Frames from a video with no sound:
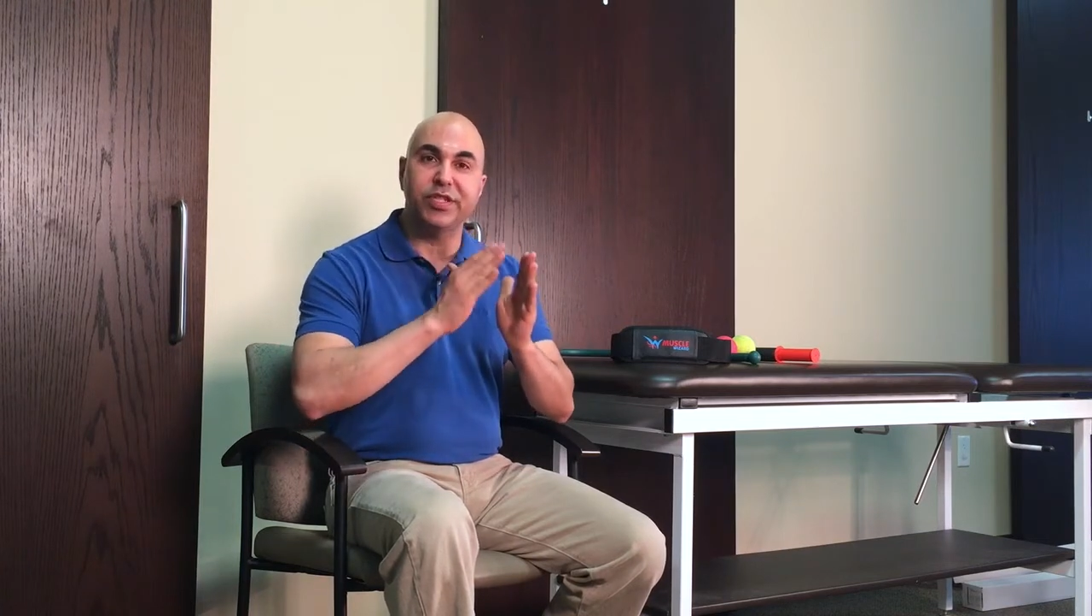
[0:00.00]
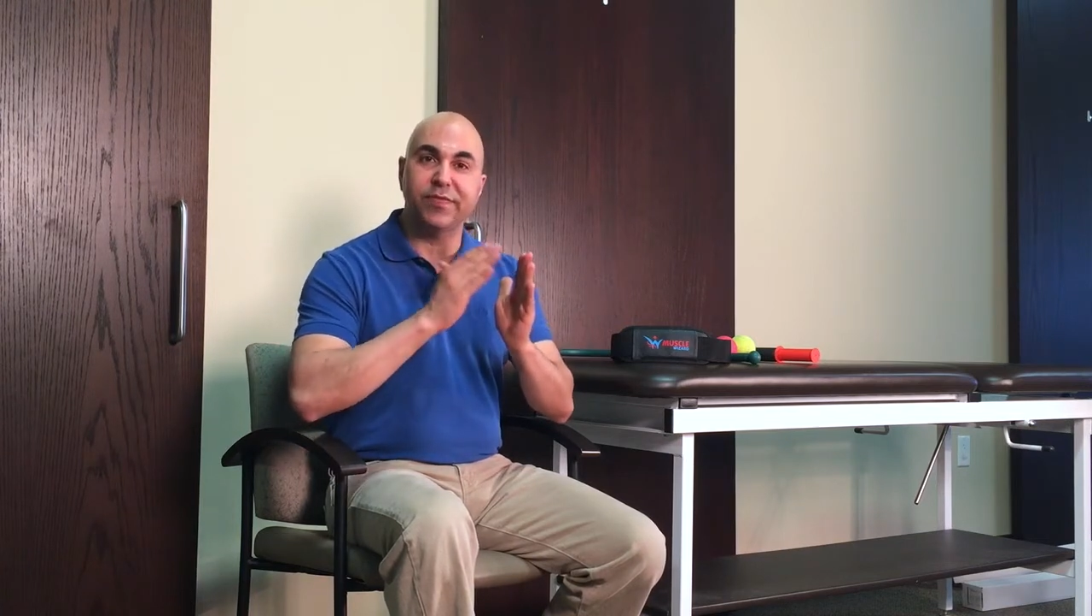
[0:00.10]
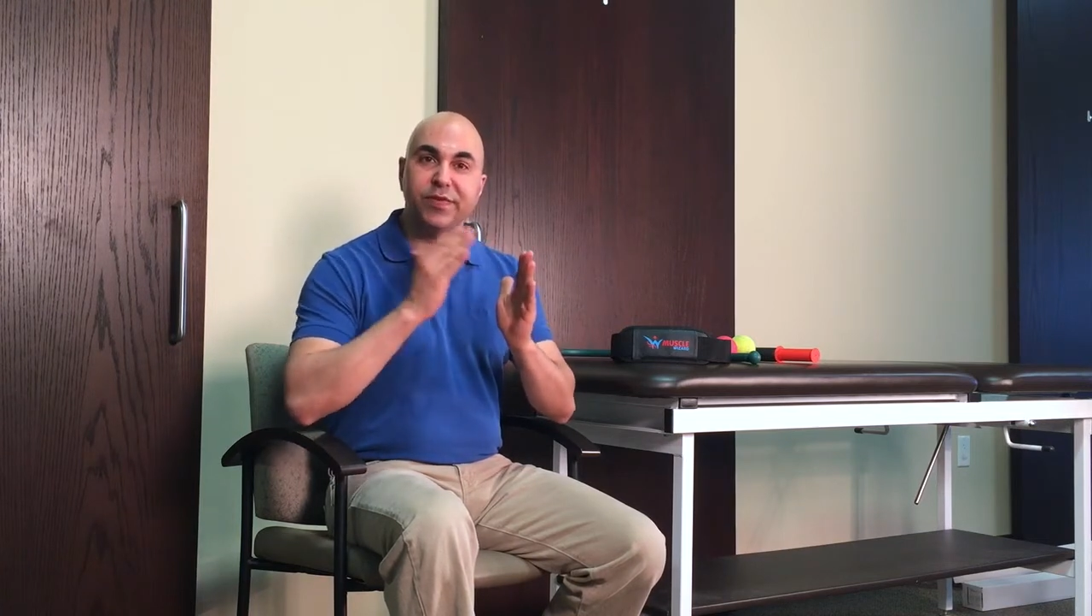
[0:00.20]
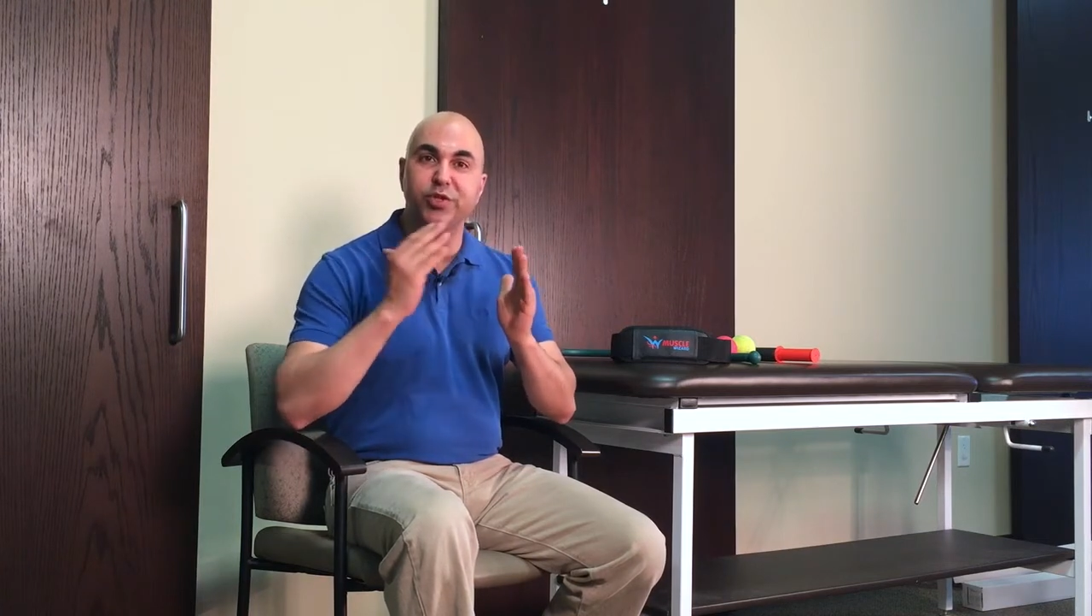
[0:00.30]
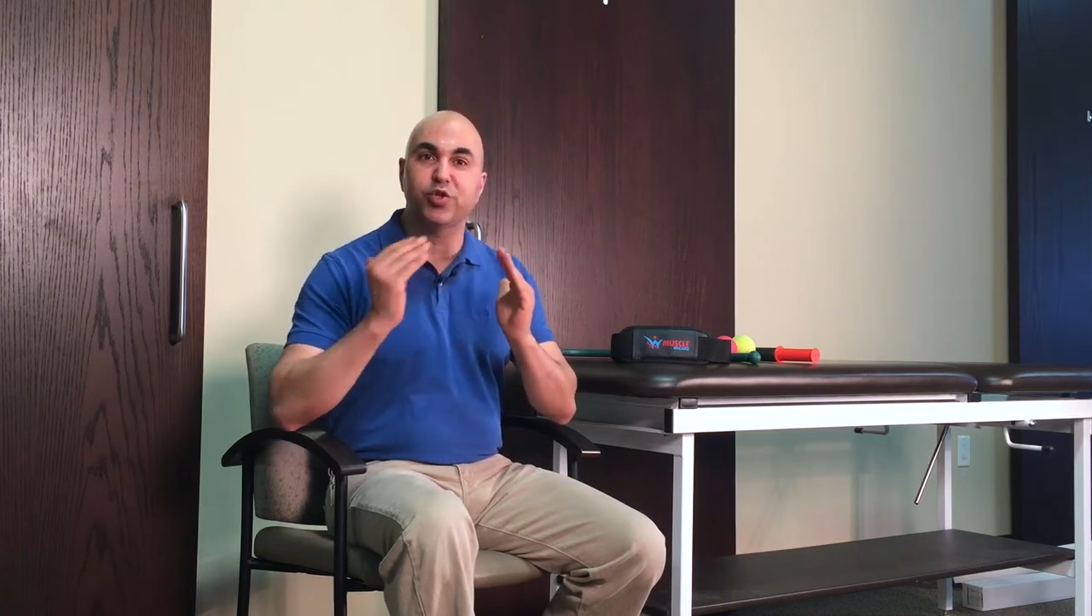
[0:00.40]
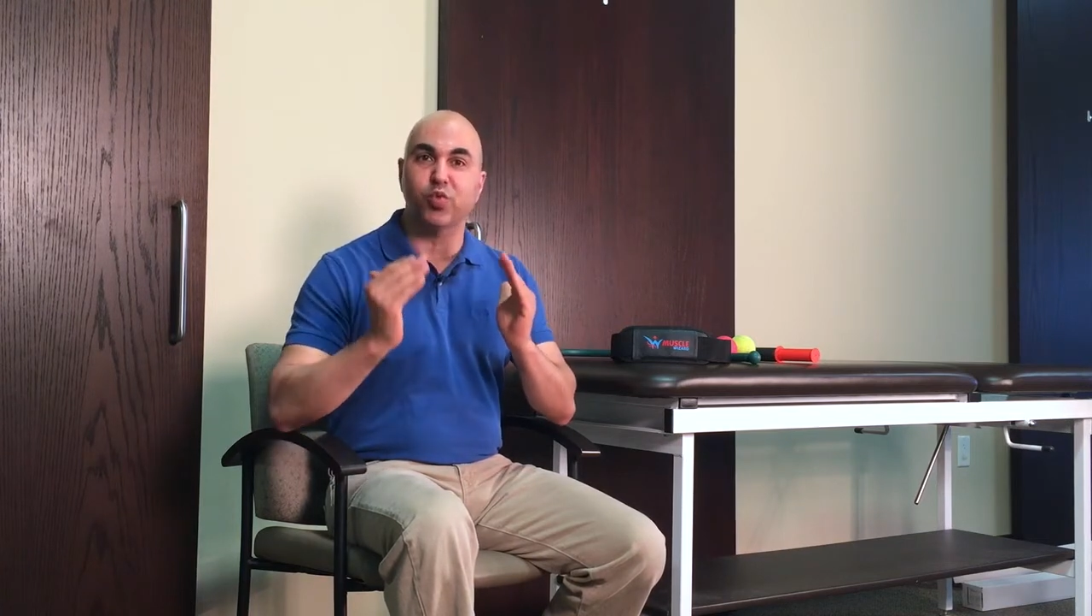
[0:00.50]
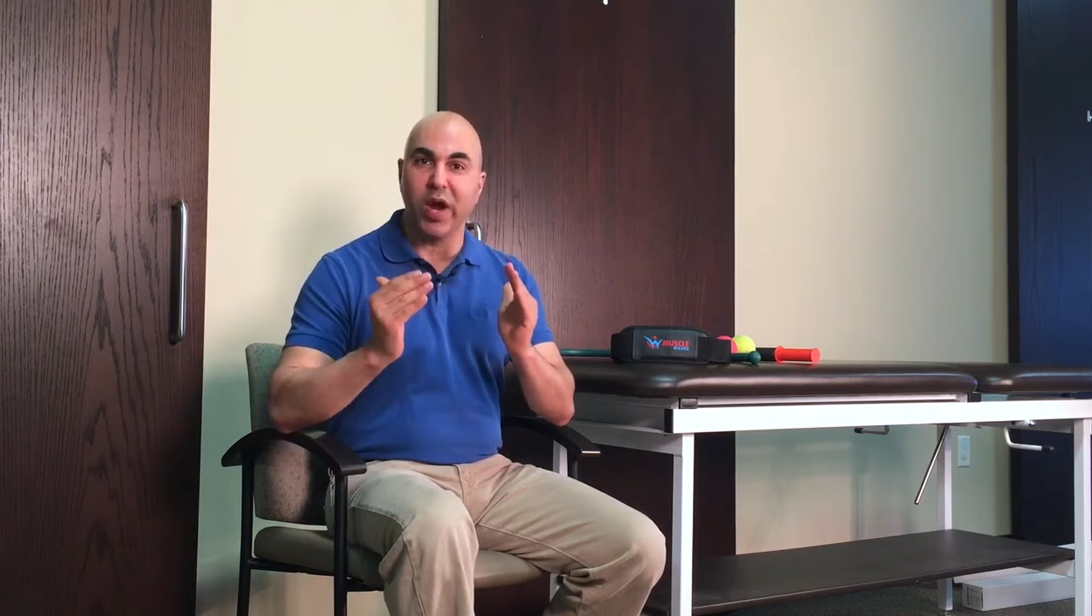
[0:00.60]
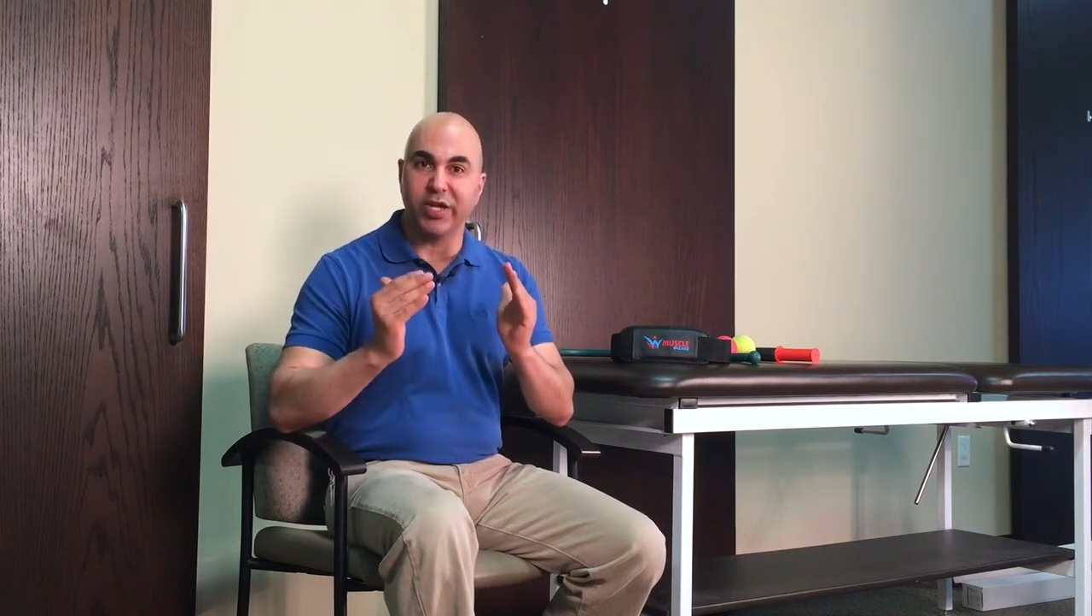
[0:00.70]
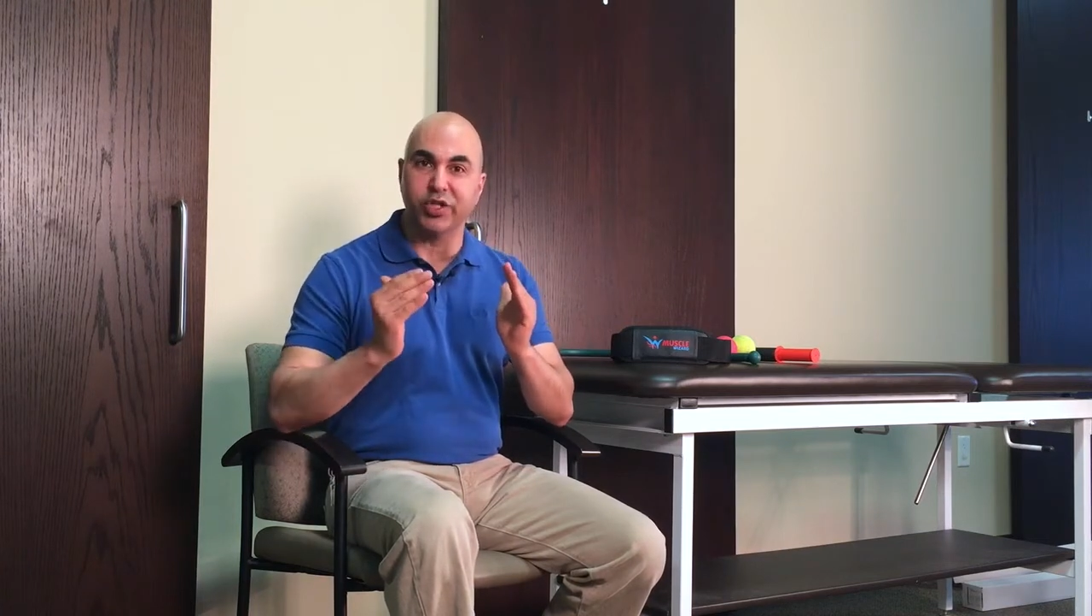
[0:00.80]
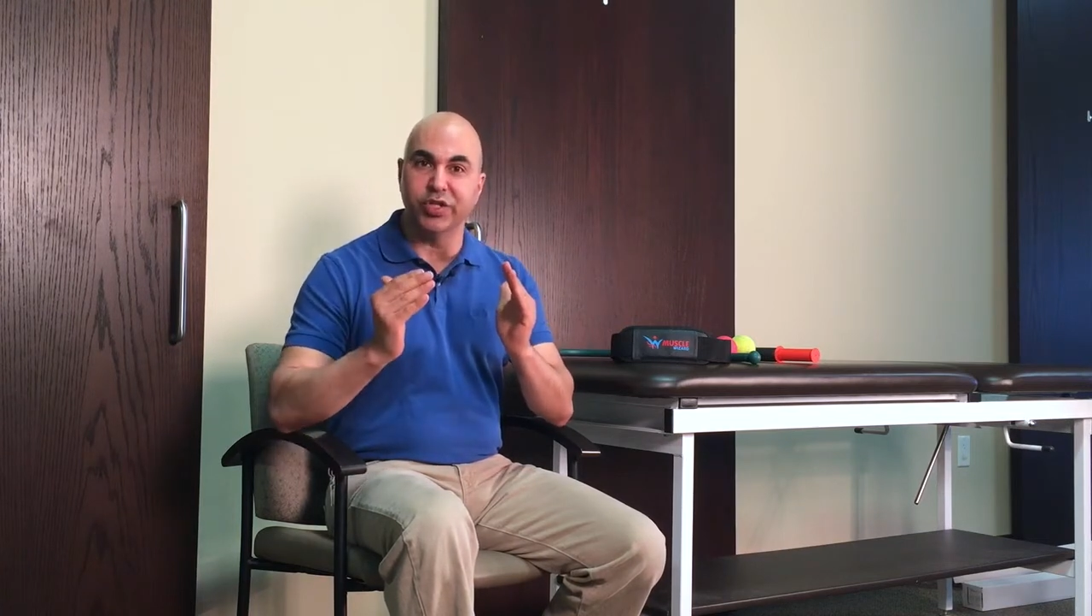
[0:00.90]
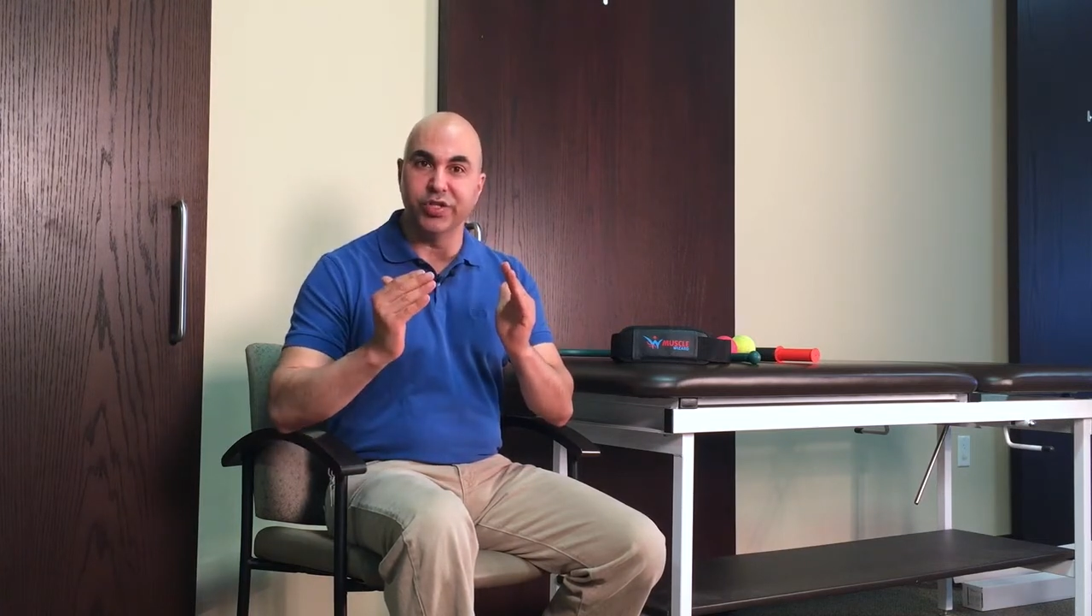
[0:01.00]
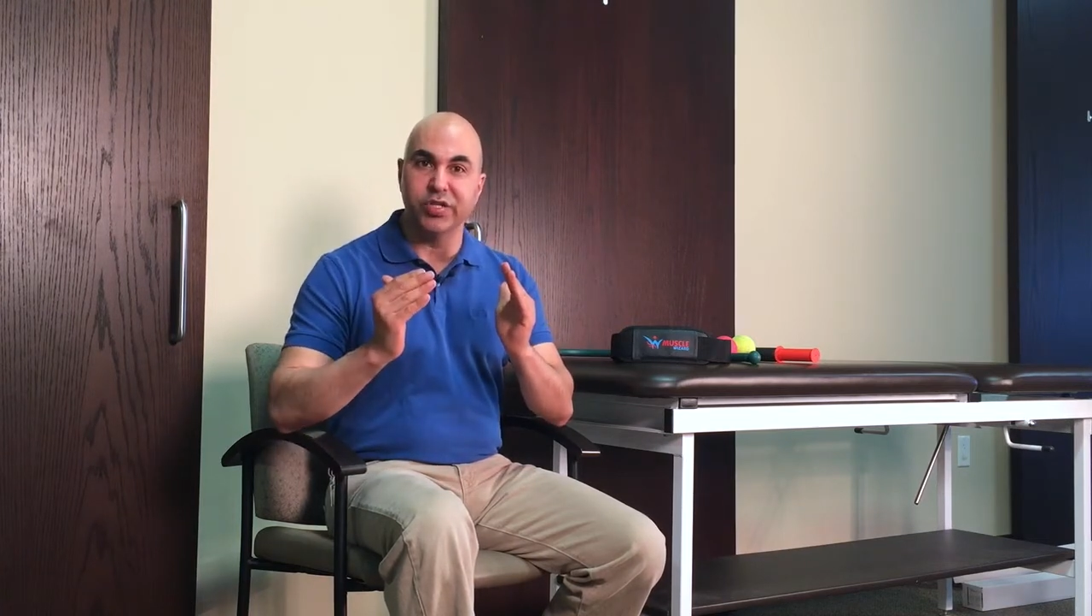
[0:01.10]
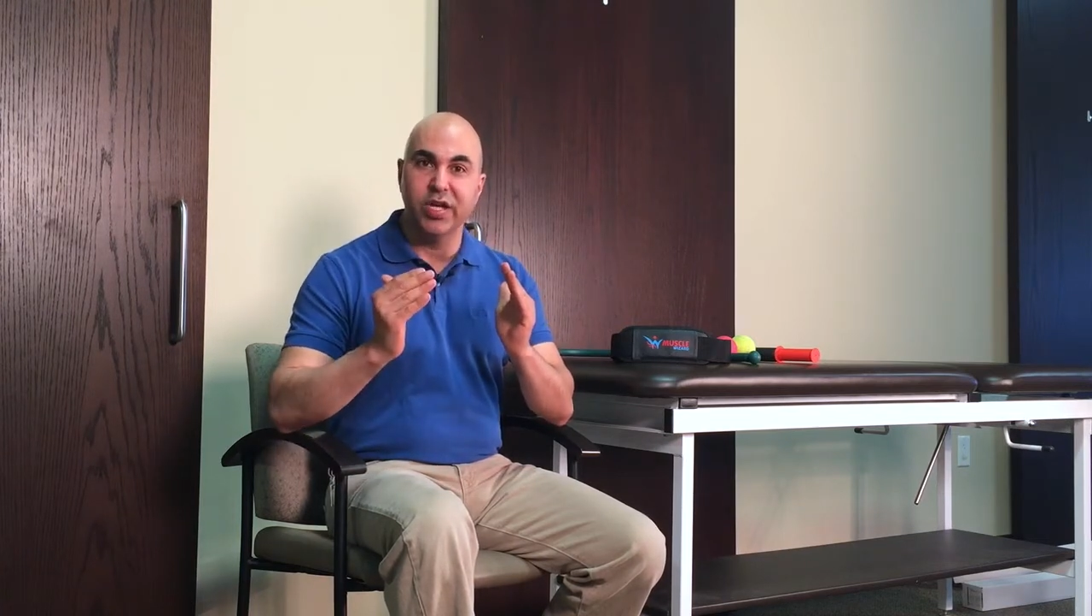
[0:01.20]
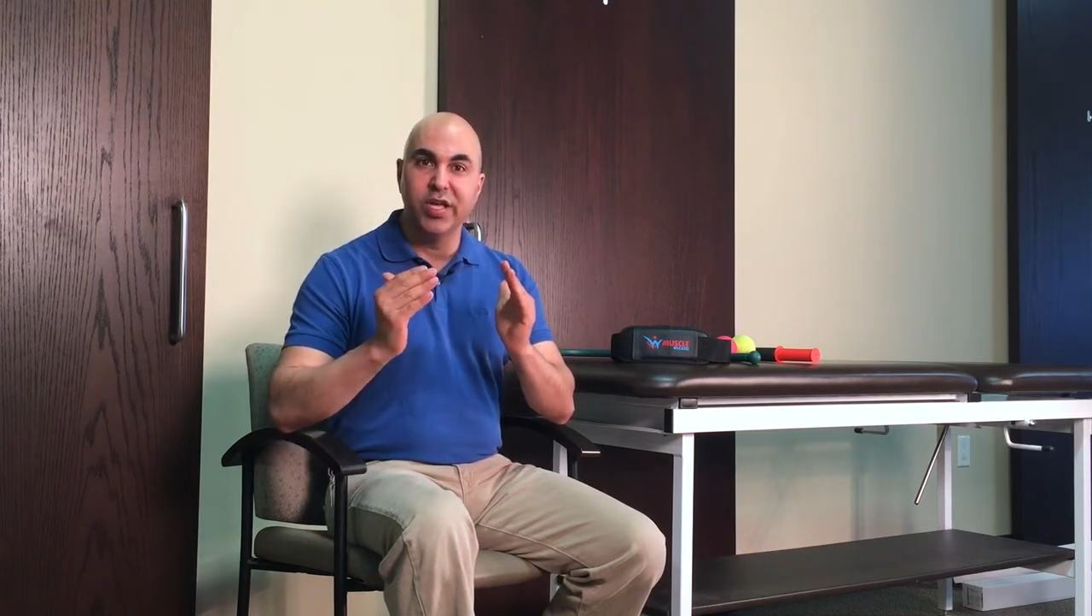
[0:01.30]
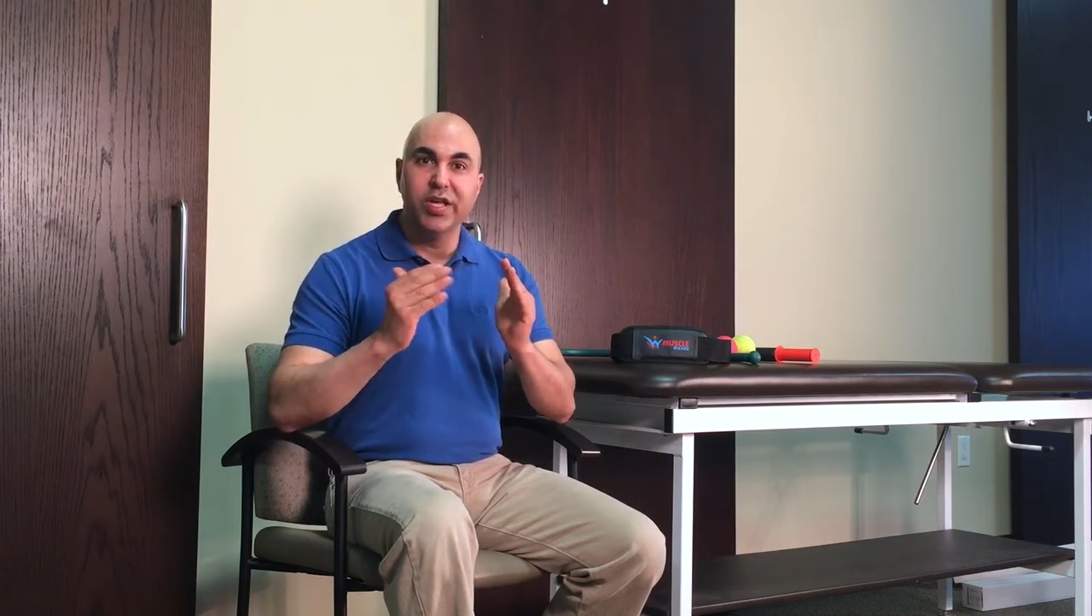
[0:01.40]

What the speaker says: directions.